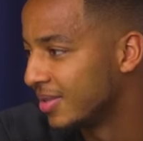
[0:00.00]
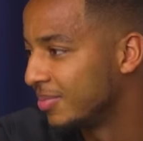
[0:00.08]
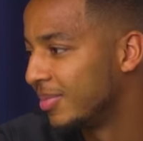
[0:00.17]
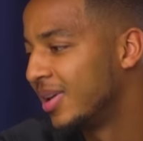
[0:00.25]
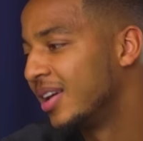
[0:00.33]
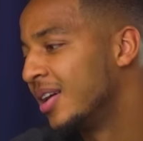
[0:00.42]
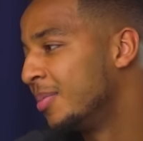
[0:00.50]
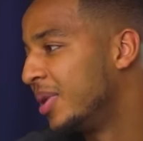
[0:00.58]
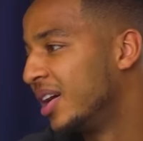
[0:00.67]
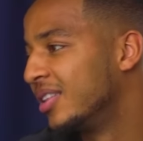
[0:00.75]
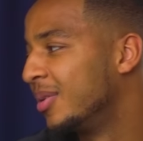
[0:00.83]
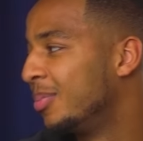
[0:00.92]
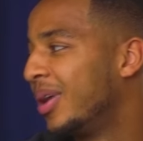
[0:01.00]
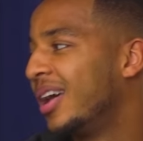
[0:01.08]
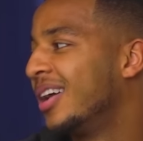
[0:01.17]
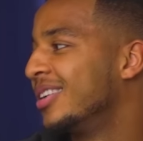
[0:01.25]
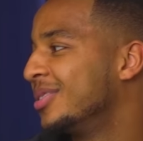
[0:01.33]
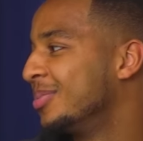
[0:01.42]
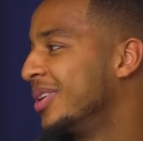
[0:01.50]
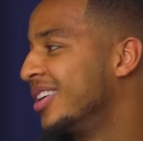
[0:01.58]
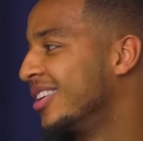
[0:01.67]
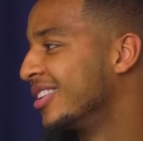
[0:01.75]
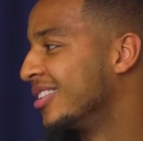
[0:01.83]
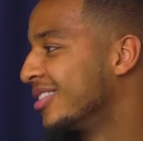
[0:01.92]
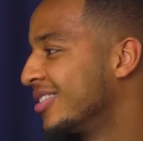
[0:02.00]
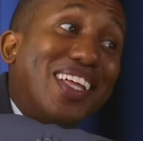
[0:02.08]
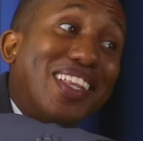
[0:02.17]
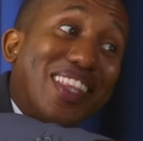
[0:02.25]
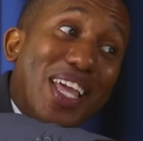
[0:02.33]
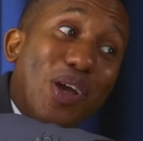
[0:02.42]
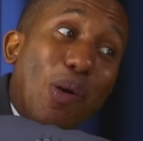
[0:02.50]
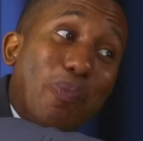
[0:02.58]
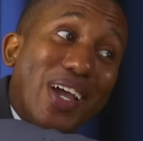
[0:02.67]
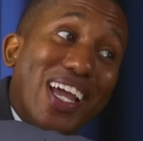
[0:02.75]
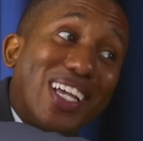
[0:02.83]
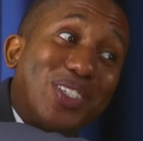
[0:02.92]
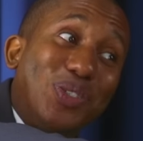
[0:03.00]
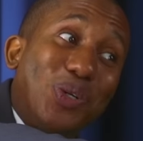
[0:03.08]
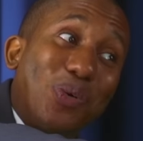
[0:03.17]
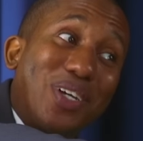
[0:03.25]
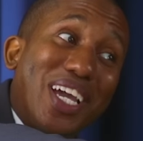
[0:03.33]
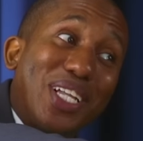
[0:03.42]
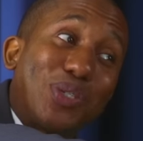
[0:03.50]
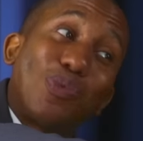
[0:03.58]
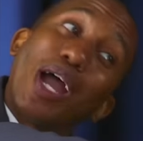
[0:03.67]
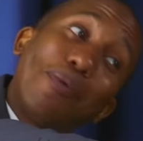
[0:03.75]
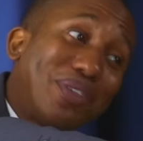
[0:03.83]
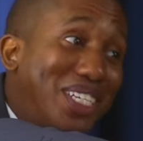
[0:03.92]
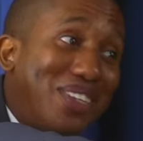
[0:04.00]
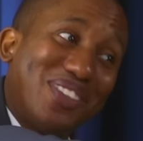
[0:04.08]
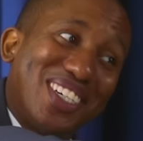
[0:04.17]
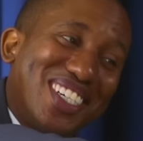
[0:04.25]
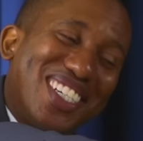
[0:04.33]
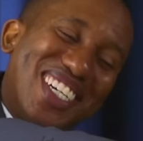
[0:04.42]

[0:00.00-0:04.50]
Man, I'm gonna have to pass, man. They gonna pass, you gonna catch wide receiver.